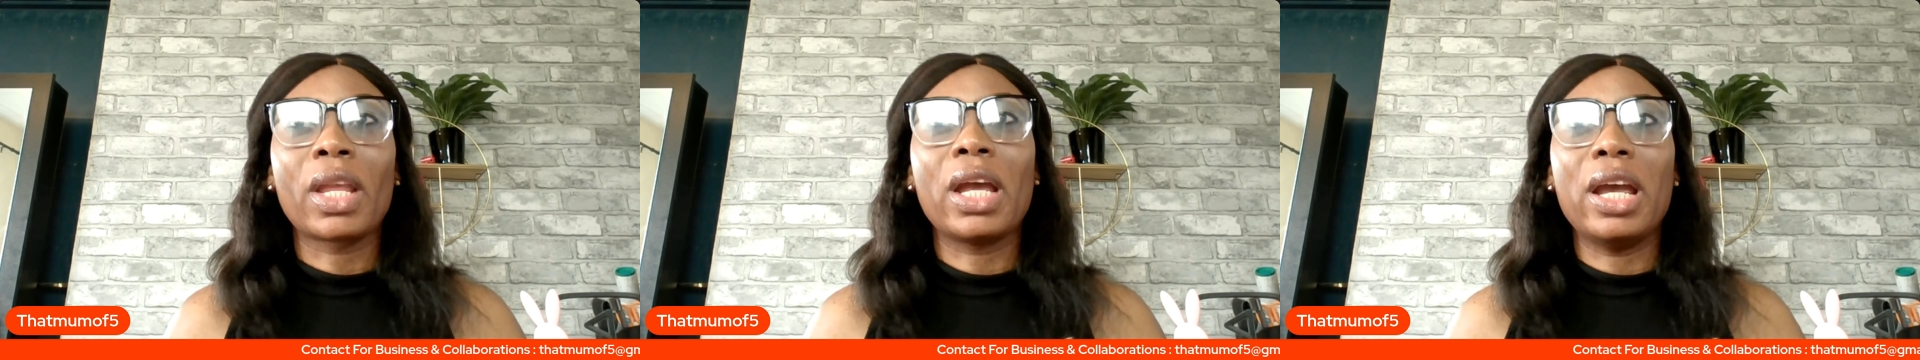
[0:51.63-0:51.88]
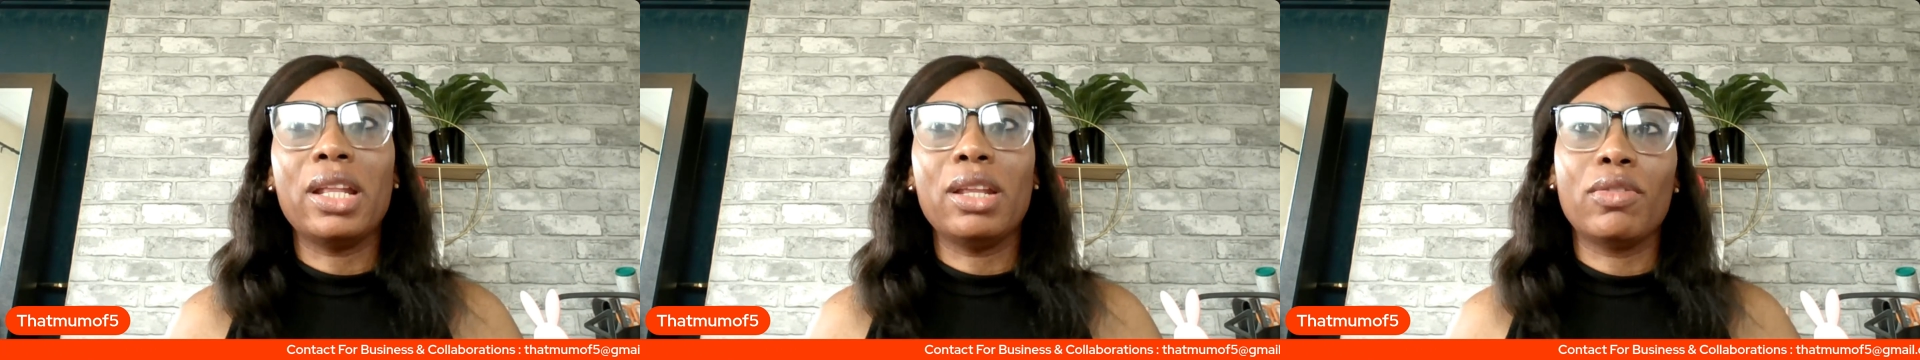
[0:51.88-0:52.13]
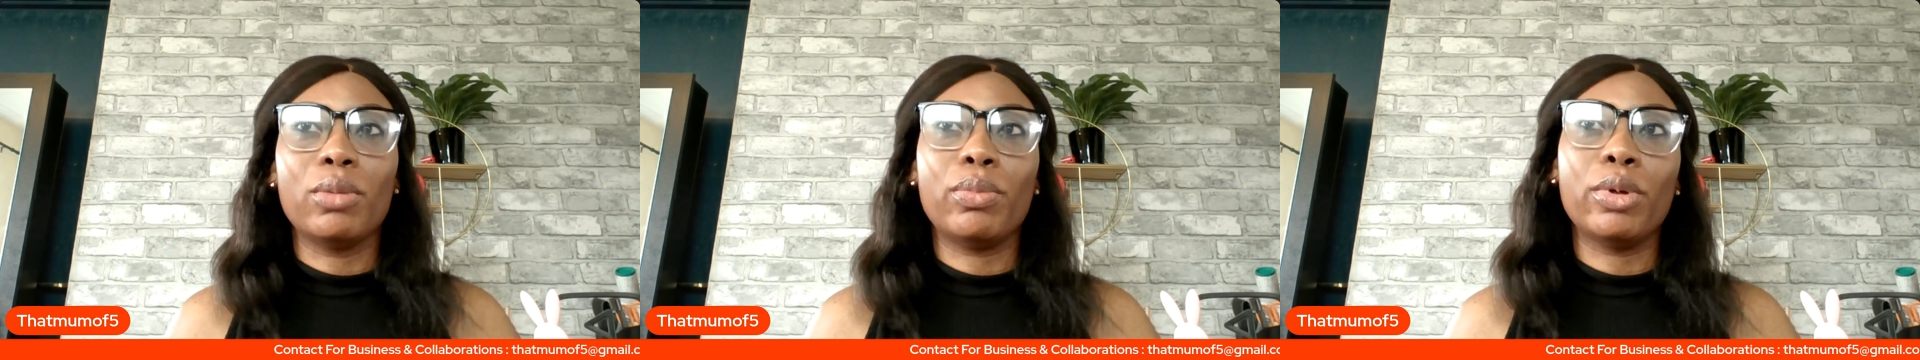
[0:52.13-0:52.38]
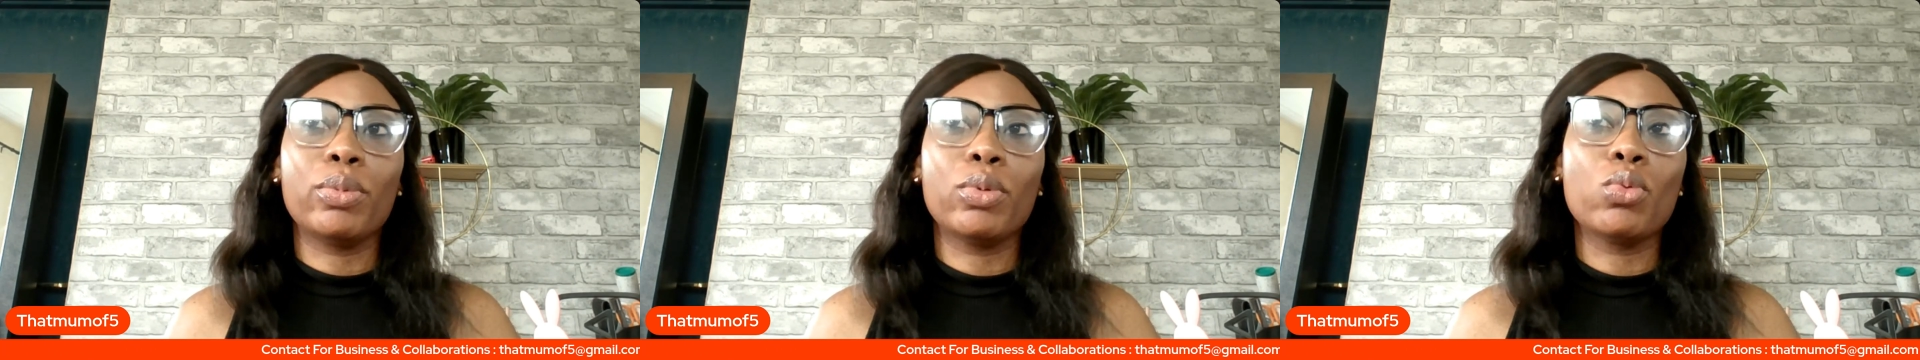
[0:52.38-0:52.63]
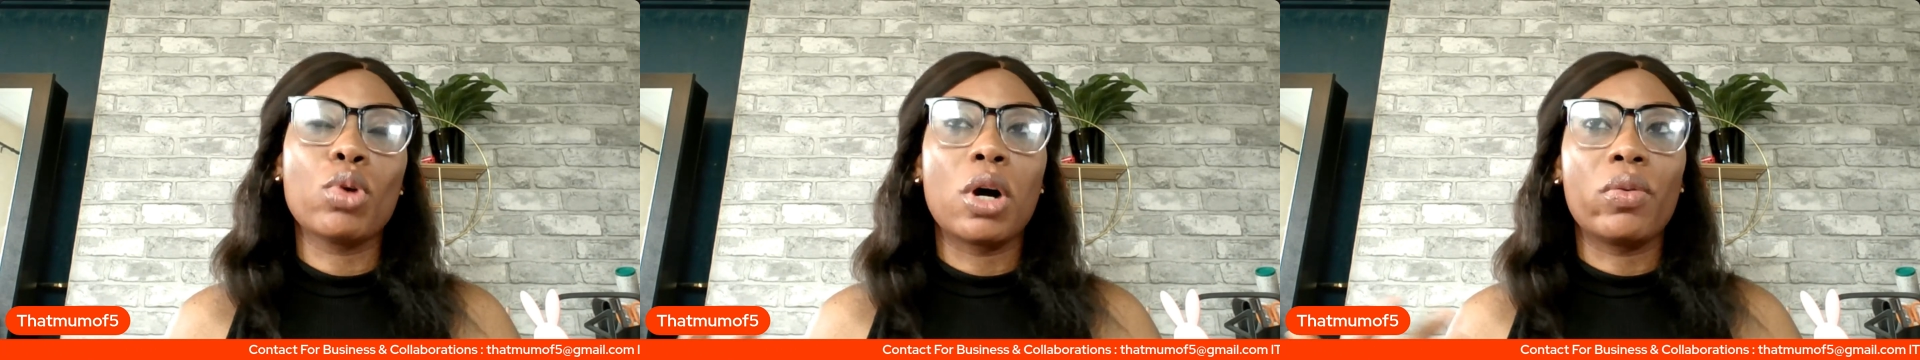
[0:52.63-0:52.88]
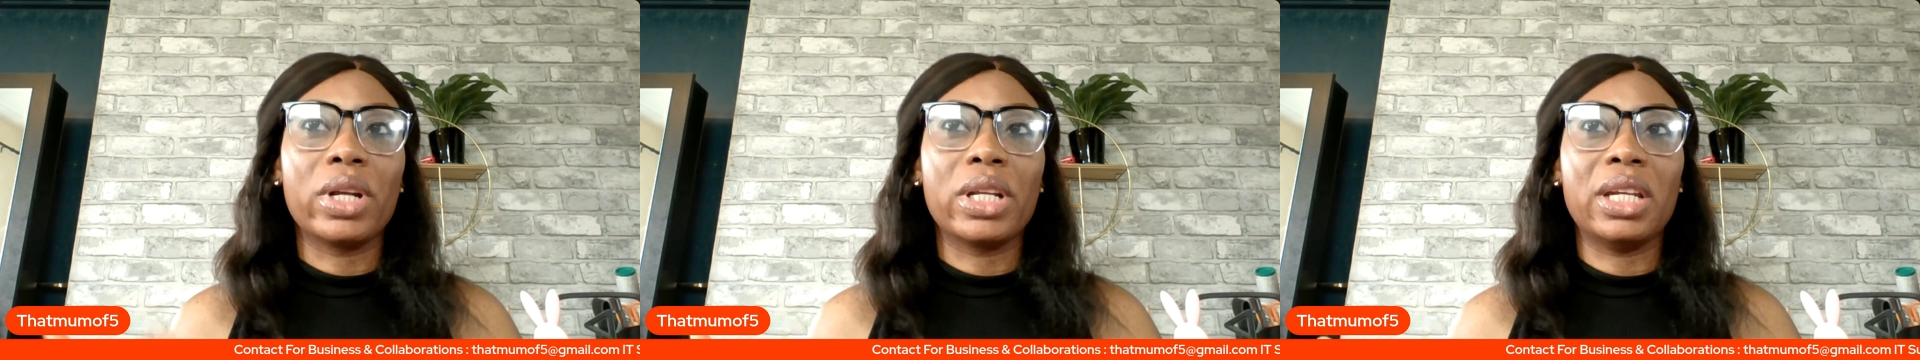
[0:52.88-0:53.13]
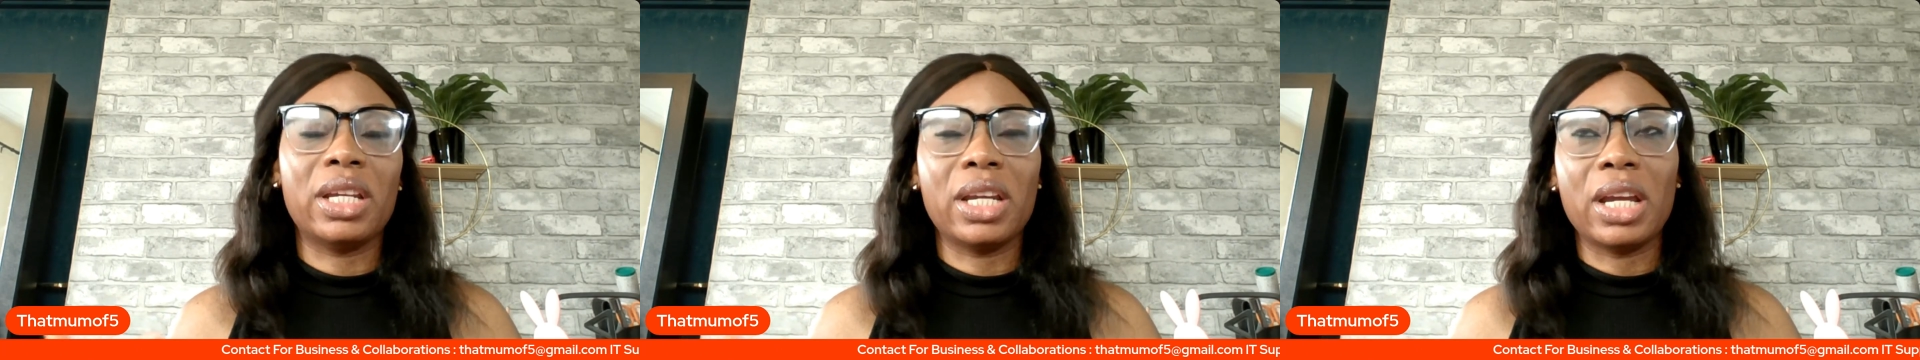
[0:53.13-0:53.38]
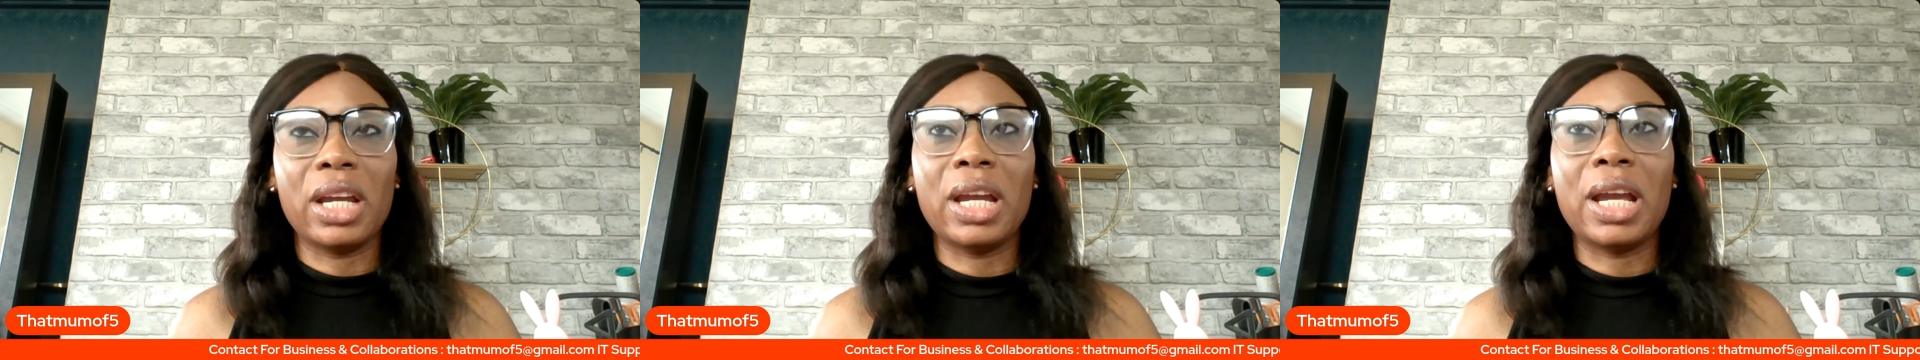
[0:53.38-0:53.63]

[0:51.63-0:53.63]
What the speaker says: any of the people who are already here.